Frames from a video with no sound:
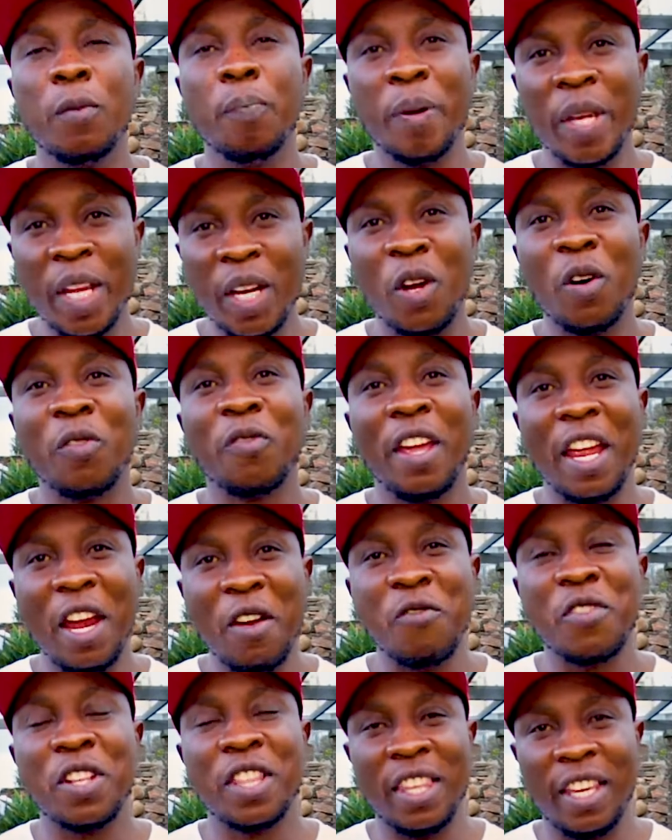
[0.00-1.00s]
the peel of
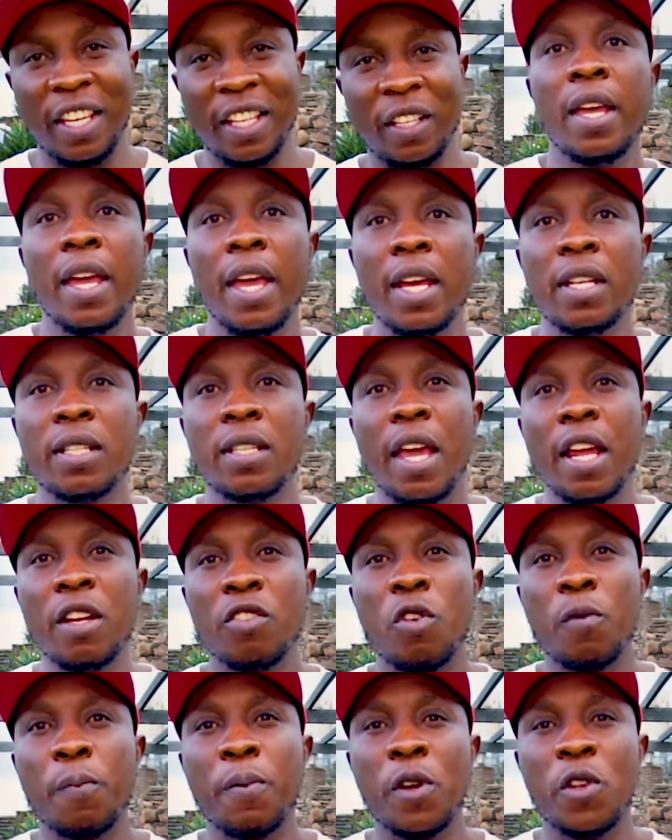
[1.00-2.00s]
everything. As
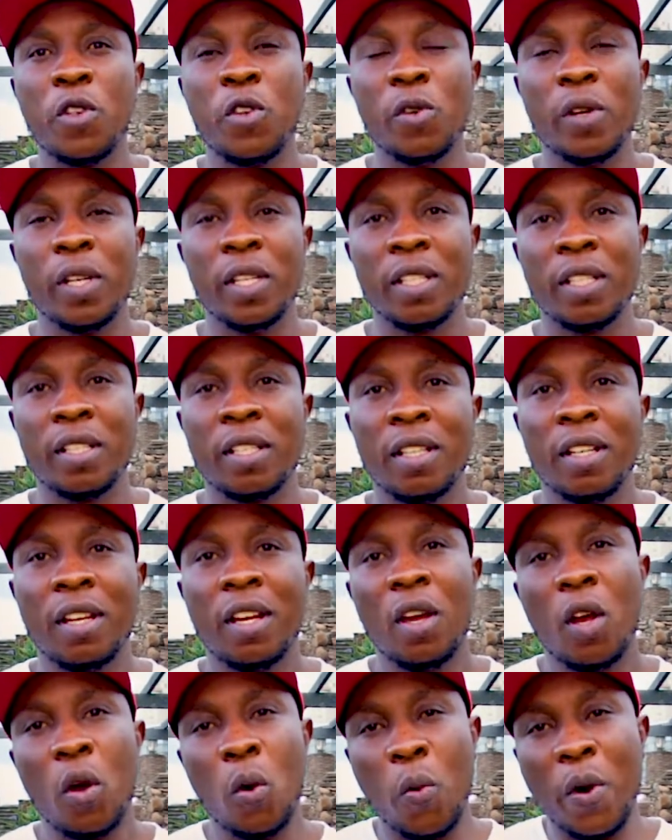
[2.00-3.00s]
entrepreneurs,
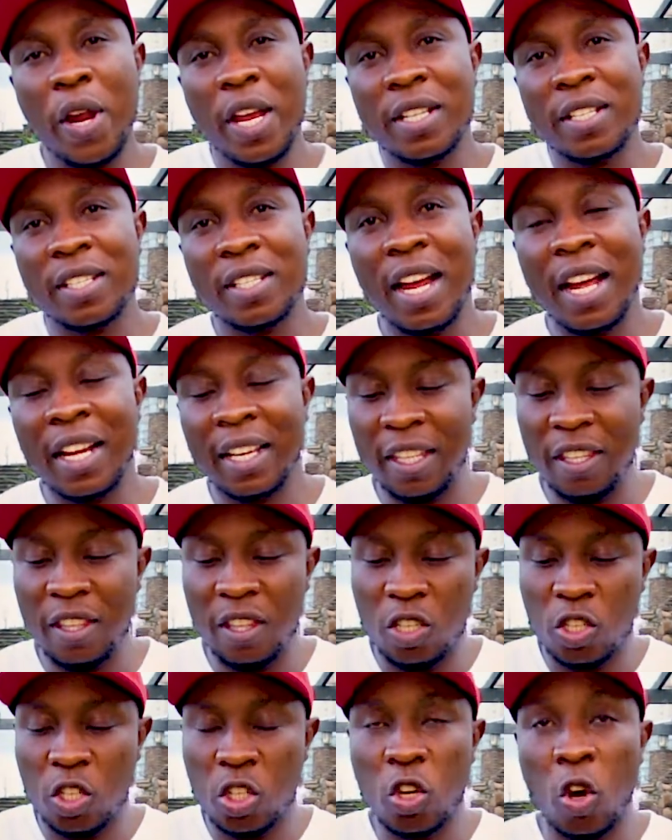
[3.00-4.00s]
we are stuck
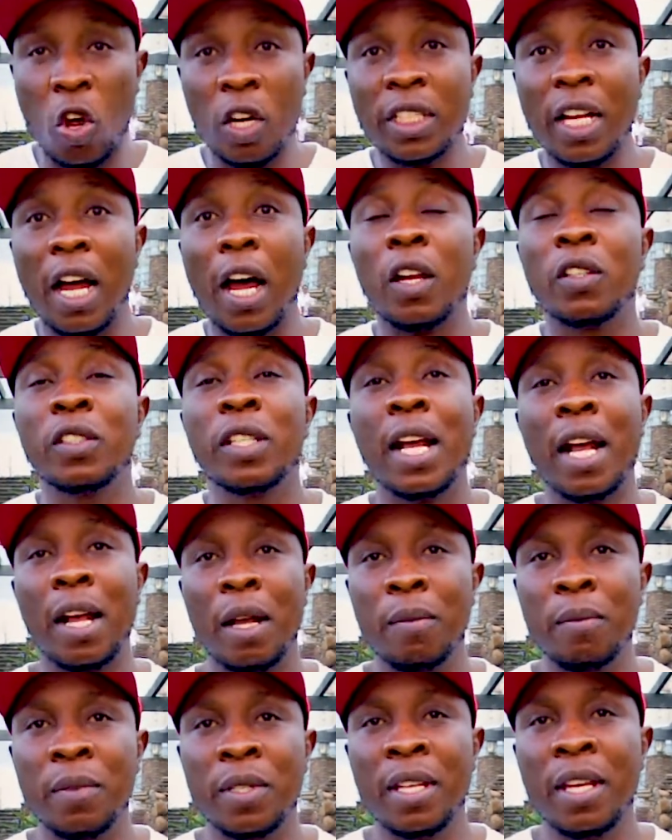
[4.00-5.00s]
in the short
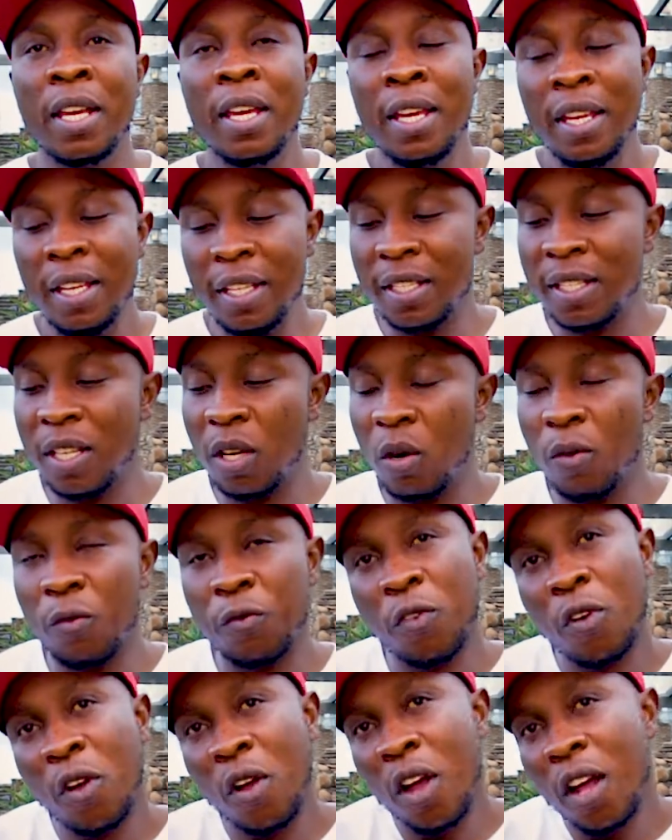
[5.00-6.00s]
outcomes instead of
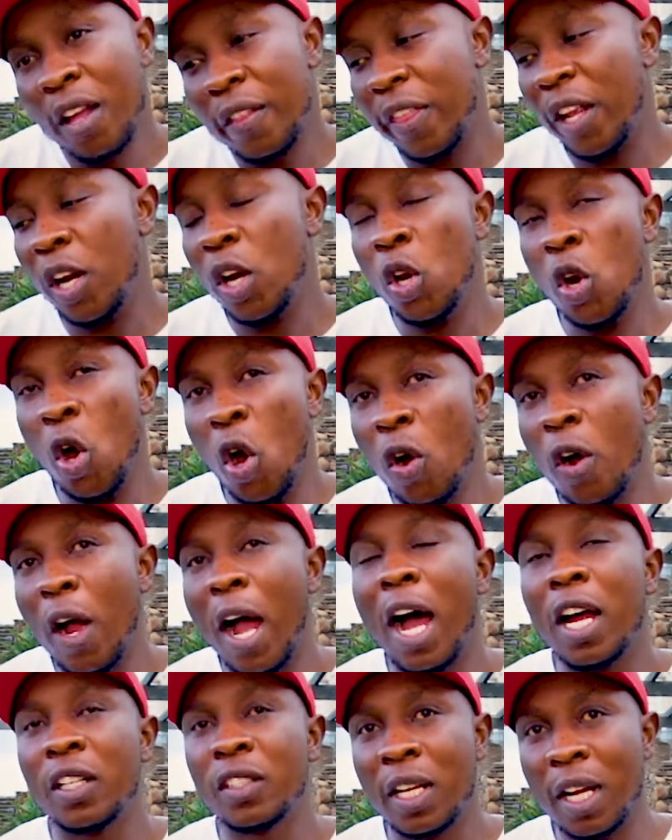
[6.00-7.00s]
the long
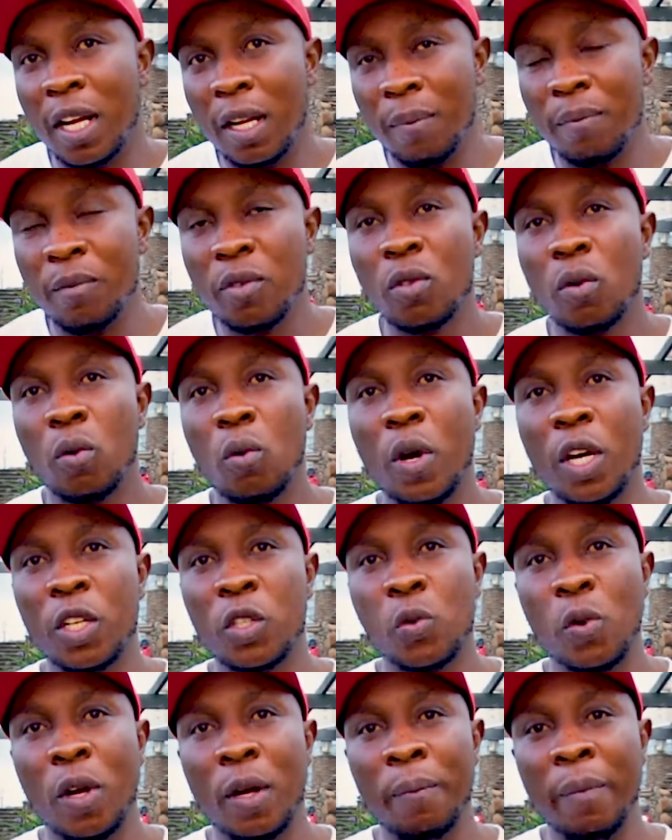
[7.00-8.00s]
outcomes.
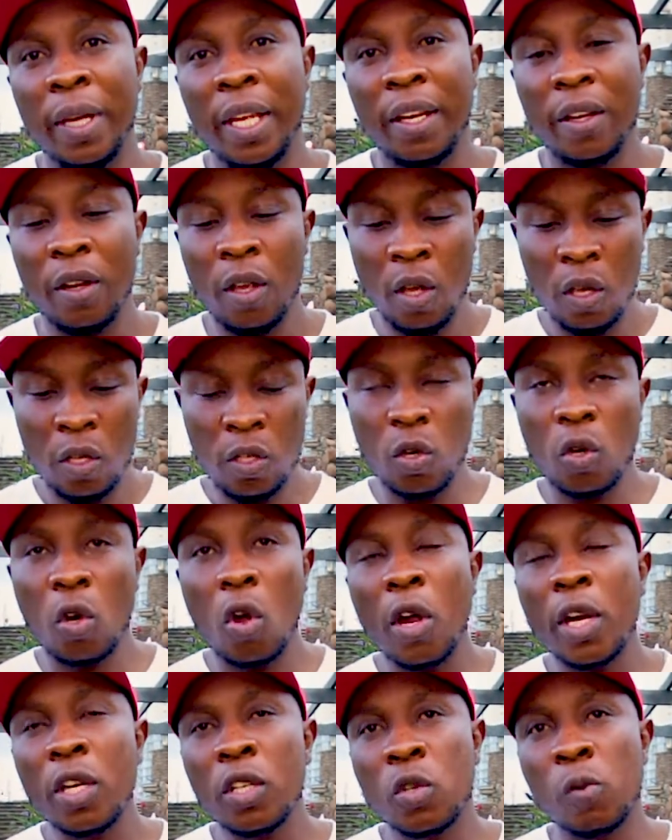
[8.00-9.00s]
What do I mean? You
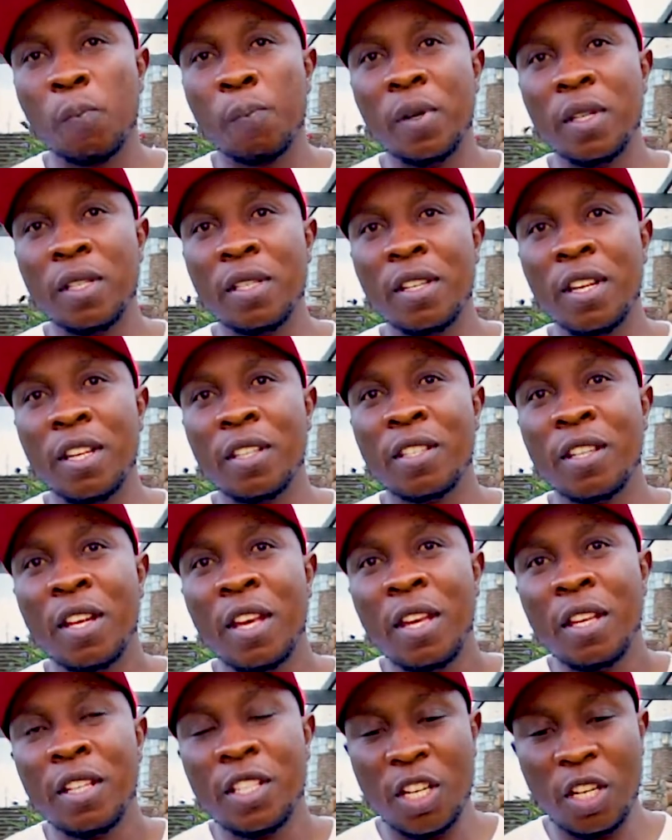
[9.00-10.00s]
go into business
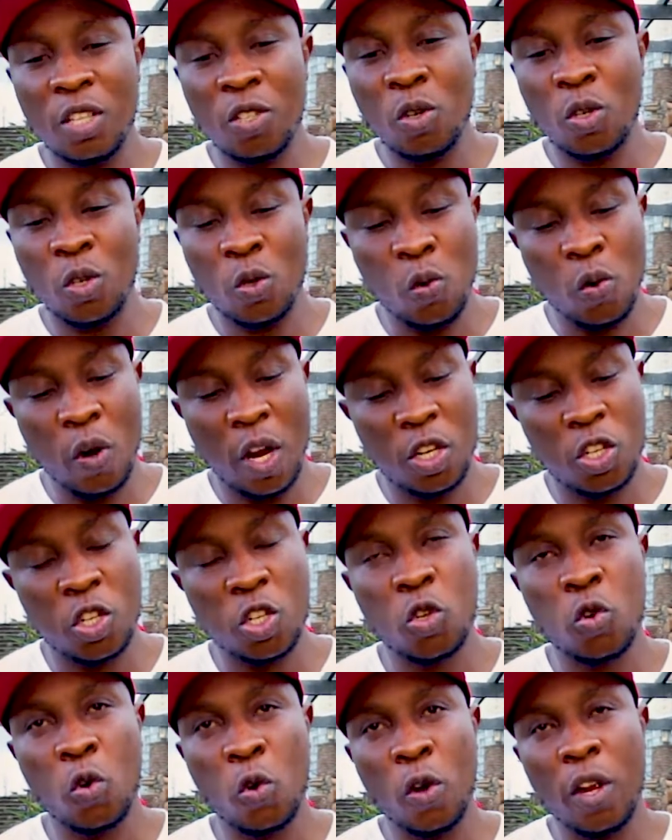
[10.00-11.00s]
just to do
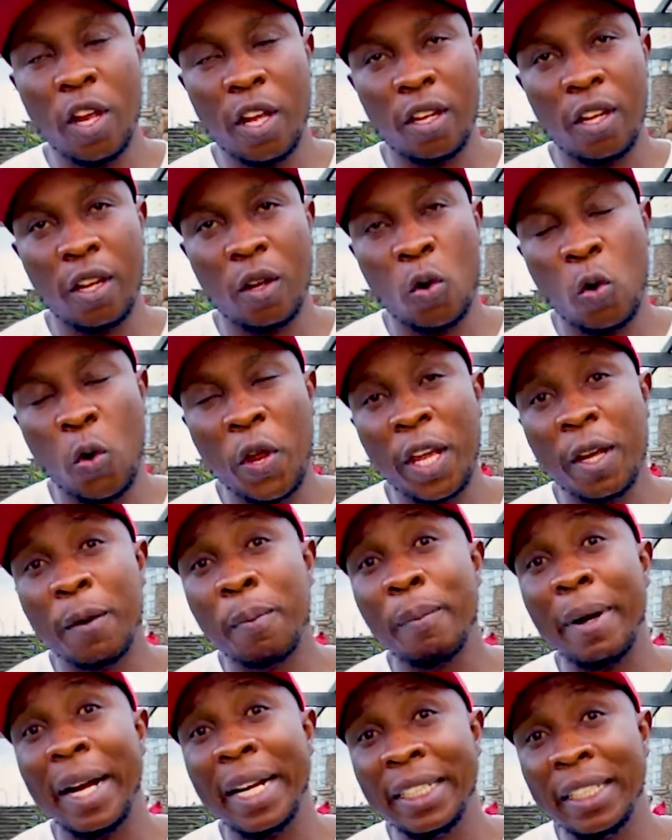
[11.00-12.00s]
a, a
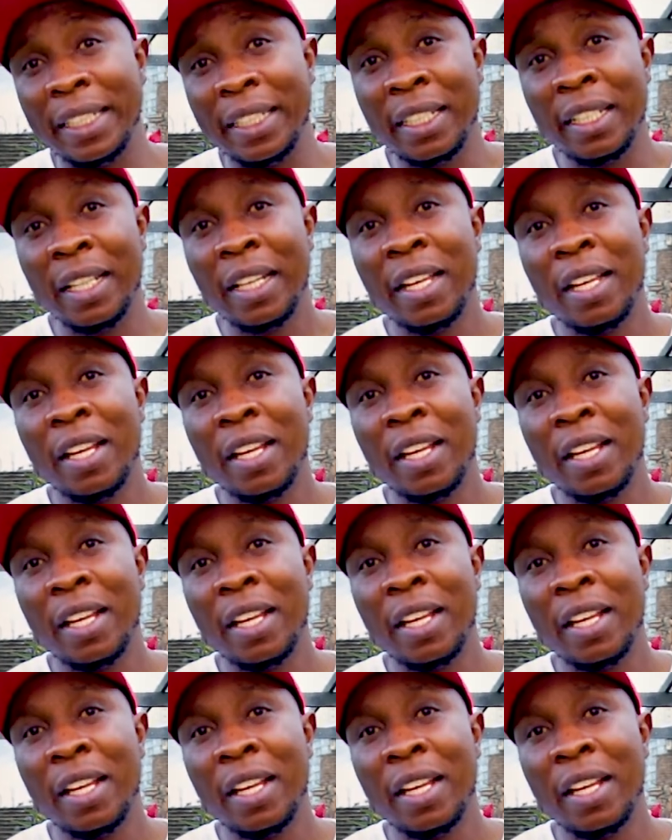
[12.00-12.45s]
quick money,